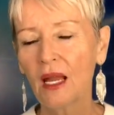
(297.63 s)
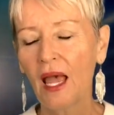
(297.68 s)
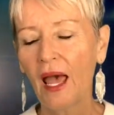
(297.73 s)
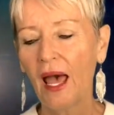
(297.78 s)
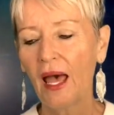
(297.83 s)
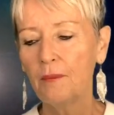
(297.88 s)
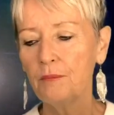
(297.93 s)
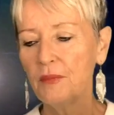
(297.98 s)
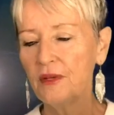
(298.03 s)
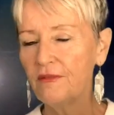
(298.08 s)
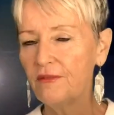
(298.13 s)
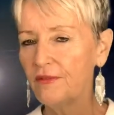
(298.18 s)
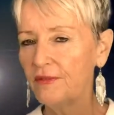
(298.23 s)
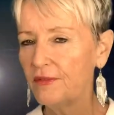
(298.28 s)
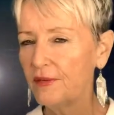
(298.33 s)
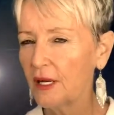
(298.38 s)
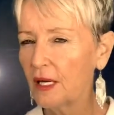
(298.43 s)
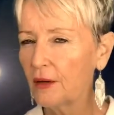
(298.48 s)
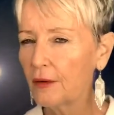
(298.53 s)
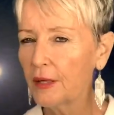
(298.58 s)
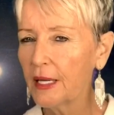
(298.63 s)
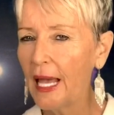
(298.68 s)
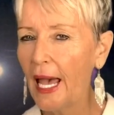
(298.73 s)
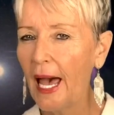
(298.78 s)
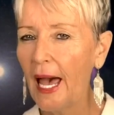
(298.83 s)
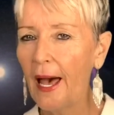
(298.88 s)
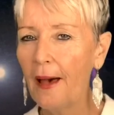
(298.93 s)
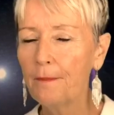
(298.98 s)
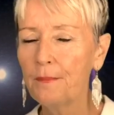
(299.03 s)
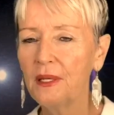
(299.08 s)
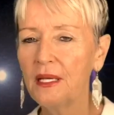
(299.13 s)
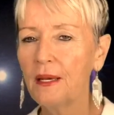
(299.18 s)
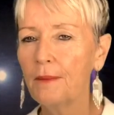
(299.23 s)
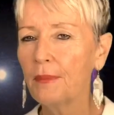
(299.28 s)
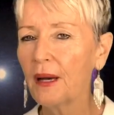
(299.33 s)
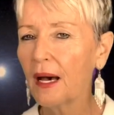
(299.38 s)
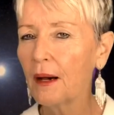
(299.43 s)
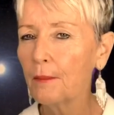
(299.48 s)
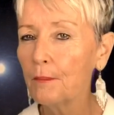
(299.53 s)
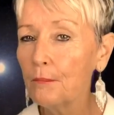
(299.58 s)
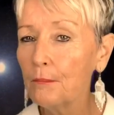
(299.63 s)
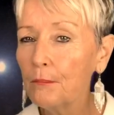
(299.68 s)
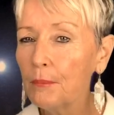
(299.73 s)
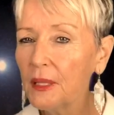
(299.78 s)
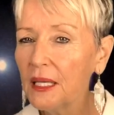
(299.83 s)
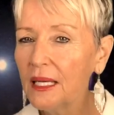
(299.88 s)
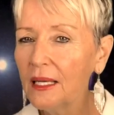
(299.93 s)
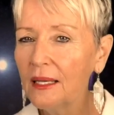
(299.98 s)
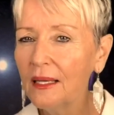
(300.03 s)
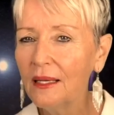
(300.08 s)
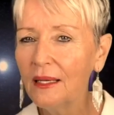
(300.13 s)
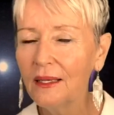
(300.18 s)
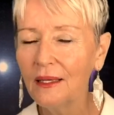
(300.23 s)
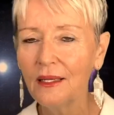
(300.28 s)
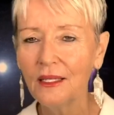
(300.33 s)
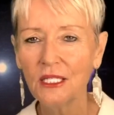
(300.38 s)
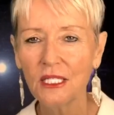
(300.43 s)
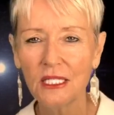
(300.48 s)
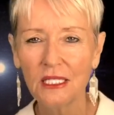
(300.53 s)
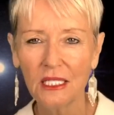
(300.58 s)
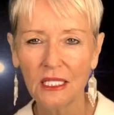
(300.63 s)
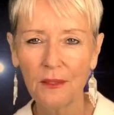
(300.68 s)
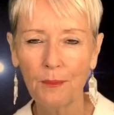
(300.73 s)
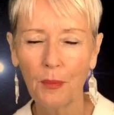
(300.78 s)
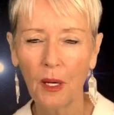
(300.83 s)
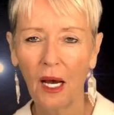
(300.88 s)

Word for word: and be very happy about being in deep